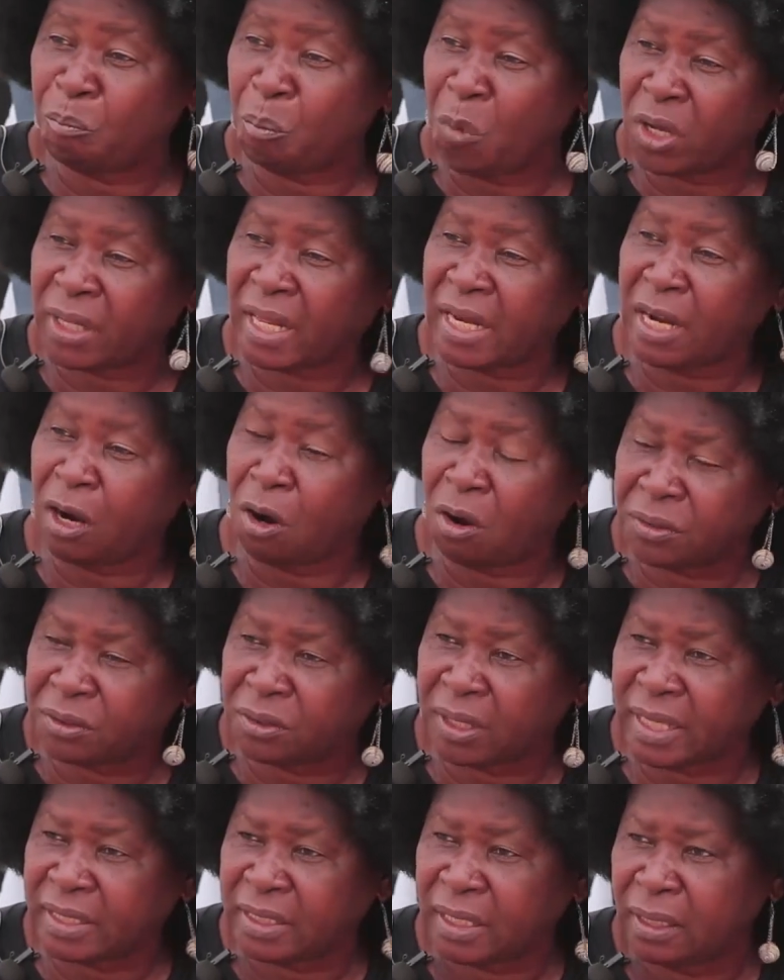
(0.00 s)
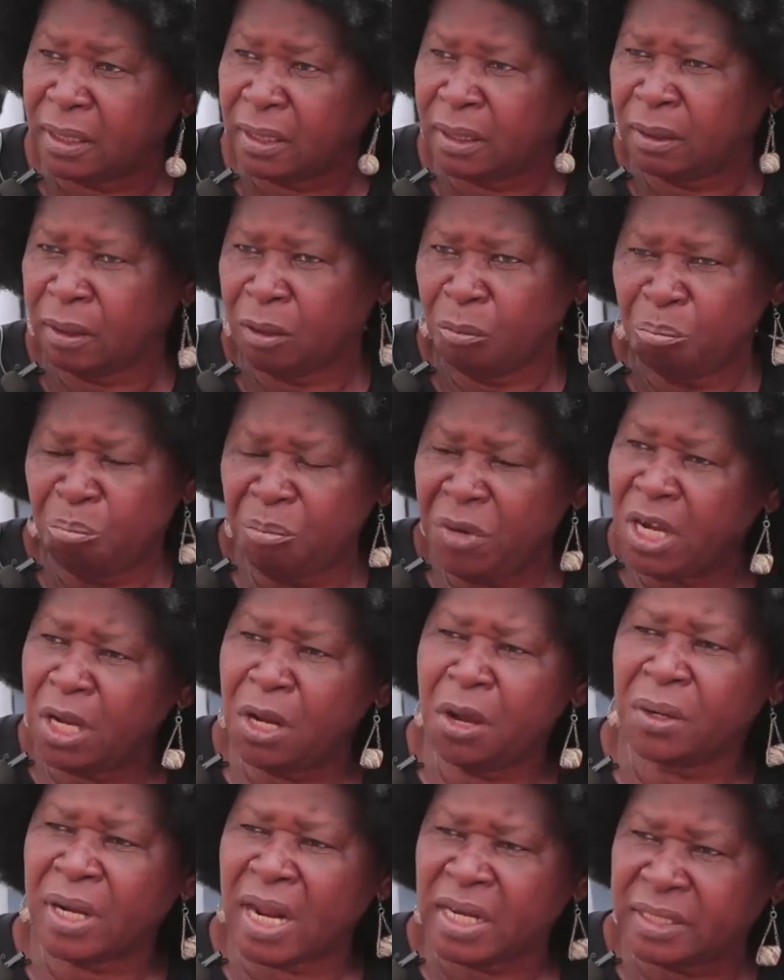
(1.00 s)
more than 100
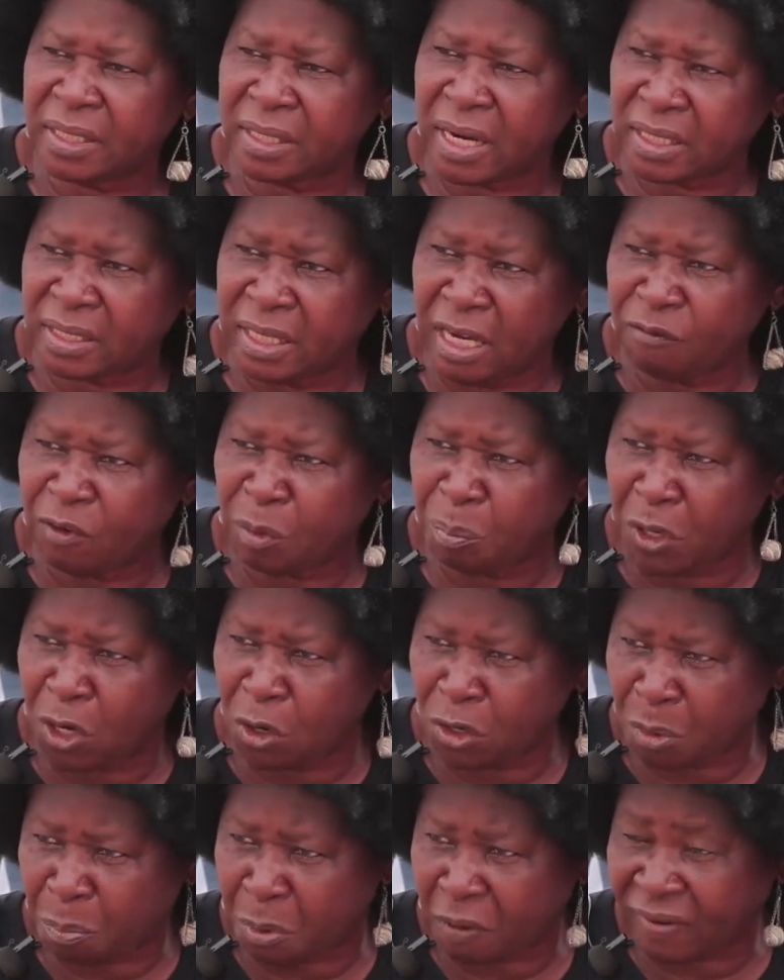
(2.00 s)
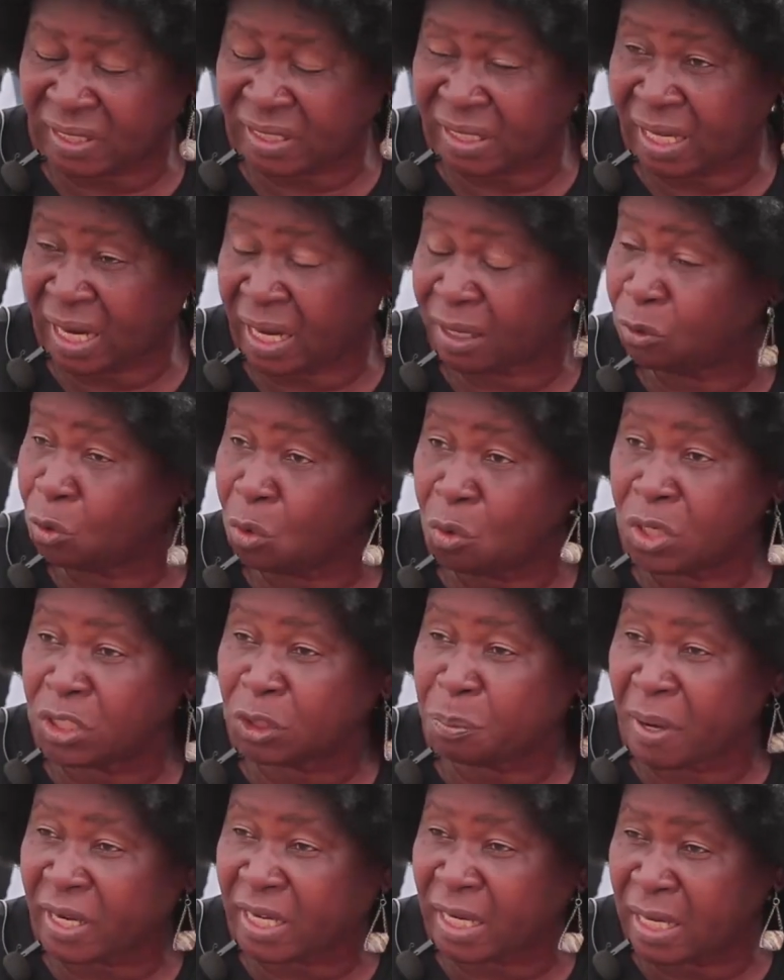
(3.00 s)
million Nigerians living below the poverty line. Who
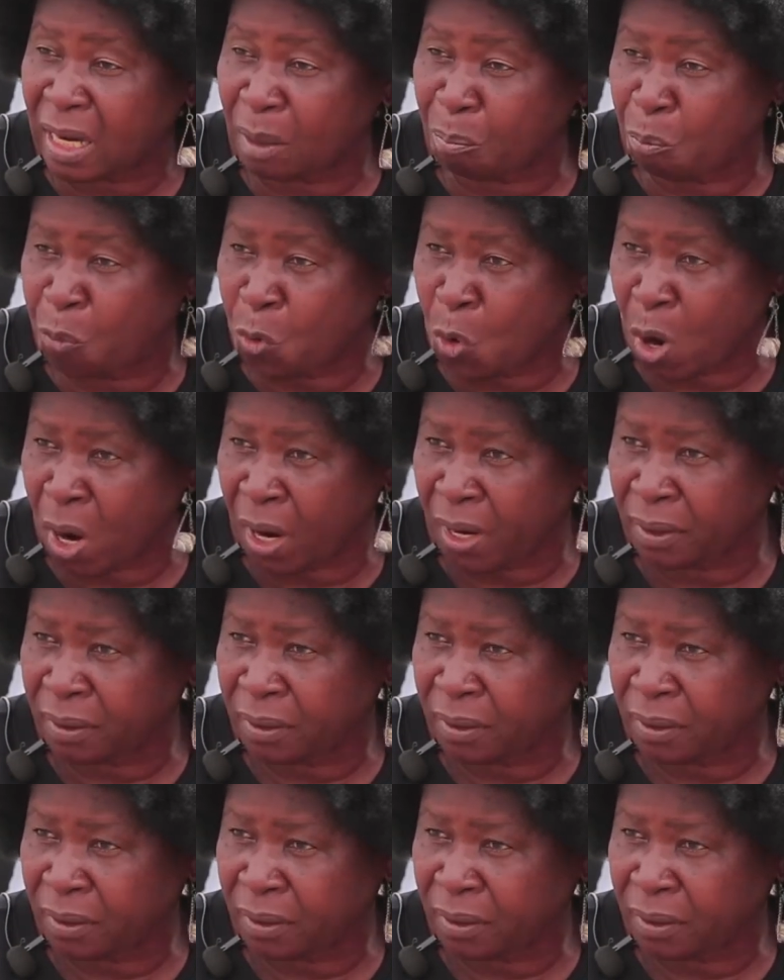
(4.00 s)
is making them poor?